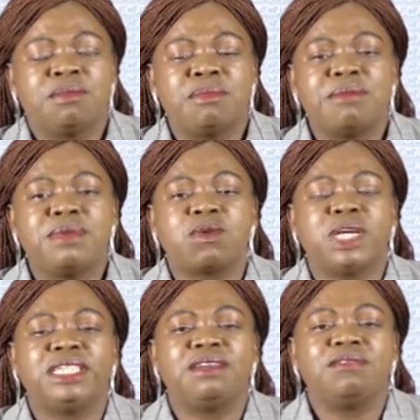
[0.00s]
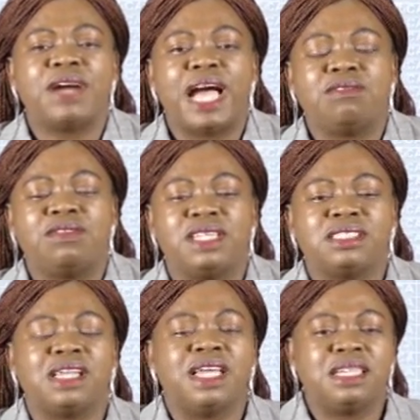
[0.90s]
maybe question 5
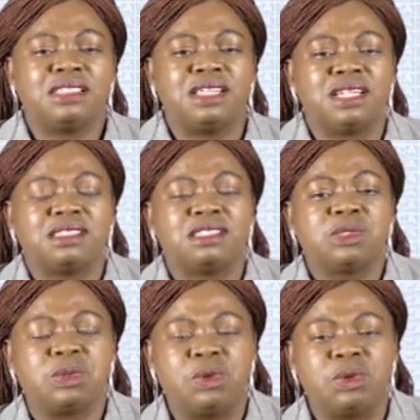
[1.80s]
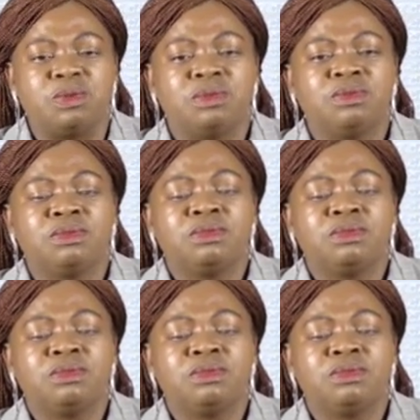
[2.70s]
is the easiest to you,